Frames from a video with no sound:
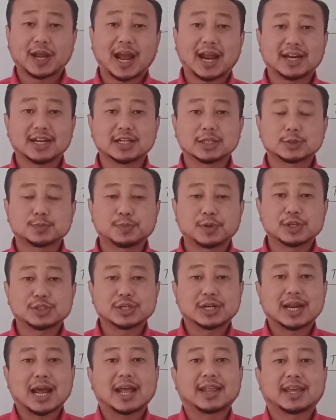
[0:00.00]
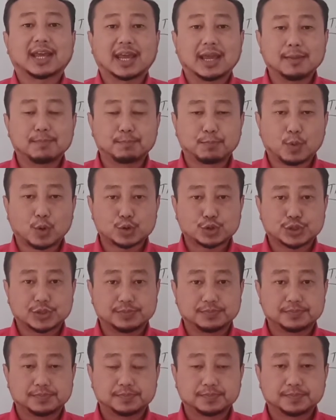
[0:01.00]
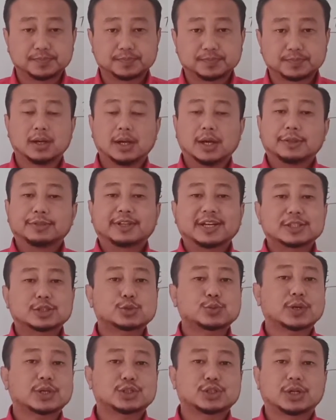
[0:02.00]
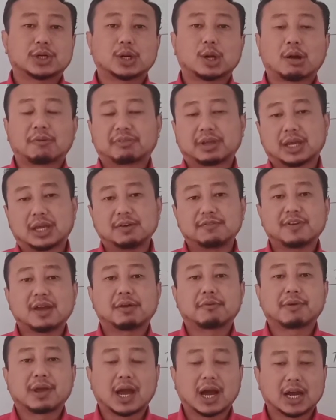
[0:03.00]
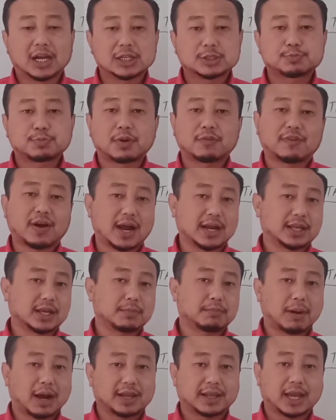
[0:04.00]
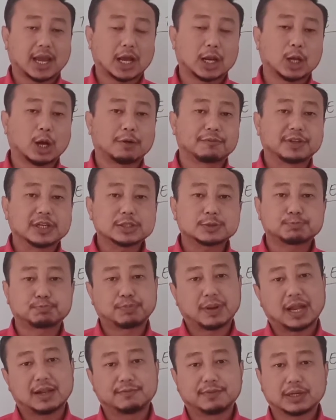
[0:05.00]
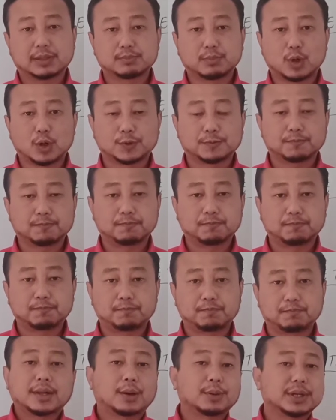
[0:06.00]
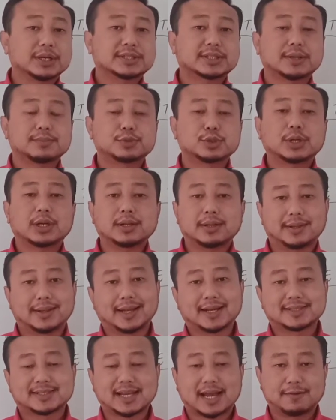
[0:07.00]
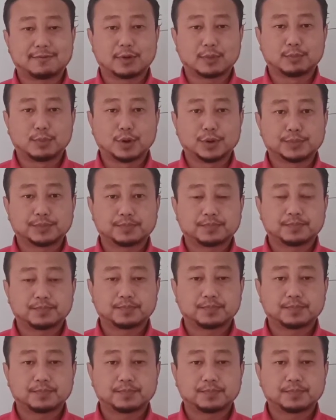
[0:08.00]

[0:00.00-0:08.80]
and it is present at the hip portion. The structure of the hip area is provided by the help of this pelvic bone. Now, let's come to the next type of bone.